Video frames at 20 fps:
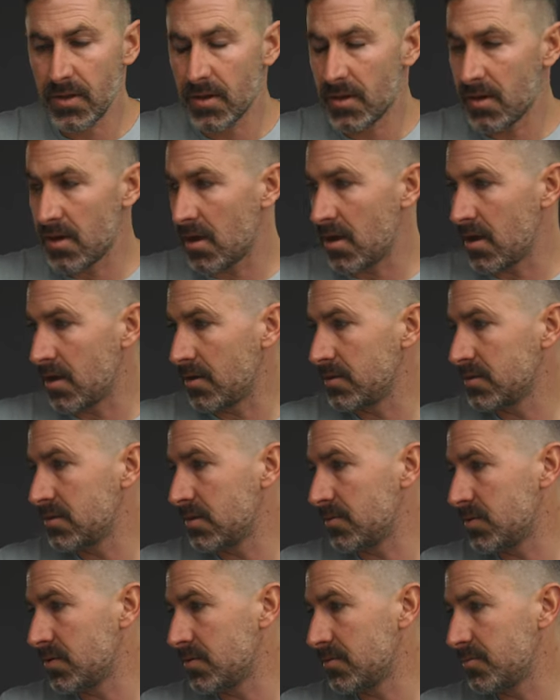It
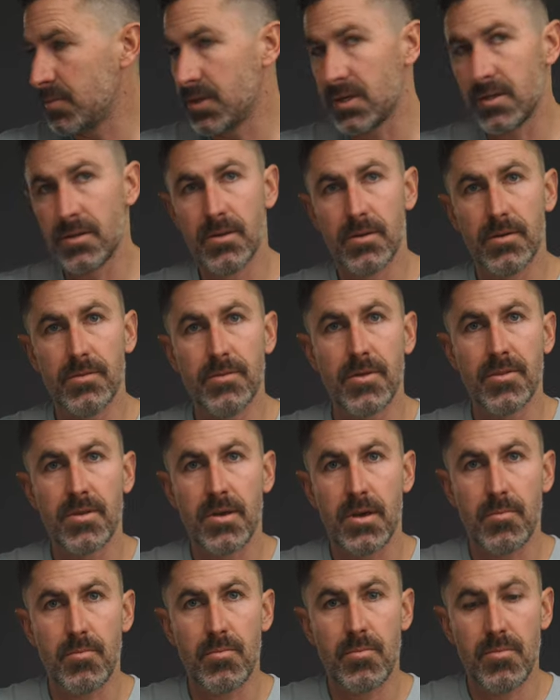seems to be the
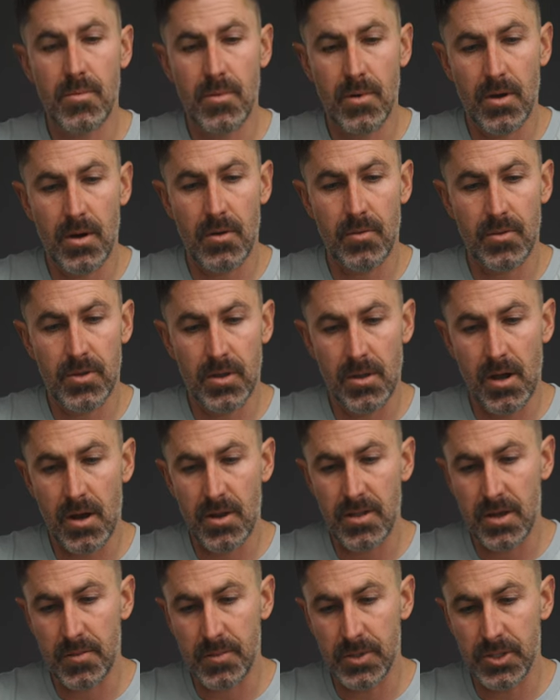theme with a lot
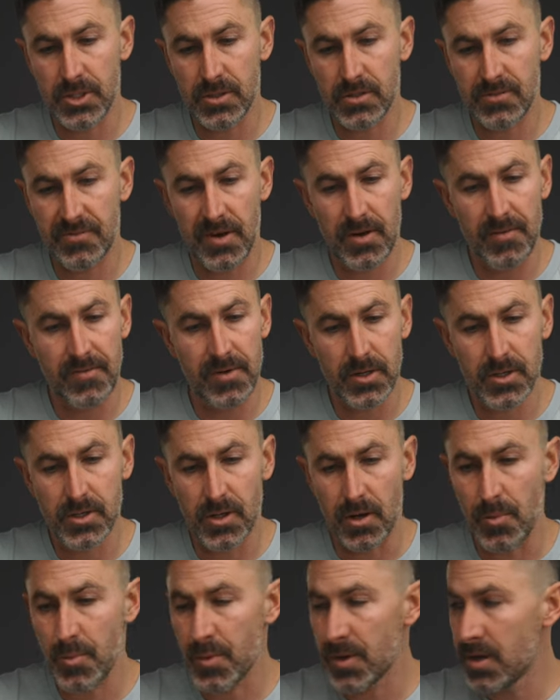of the images, very, very
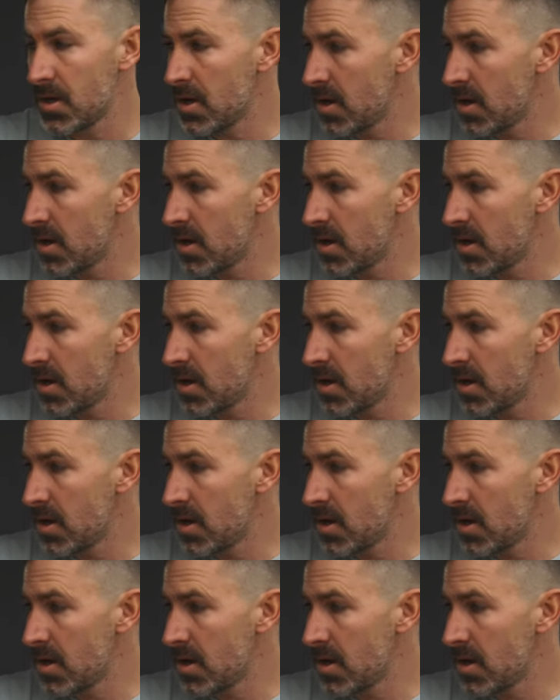sharp.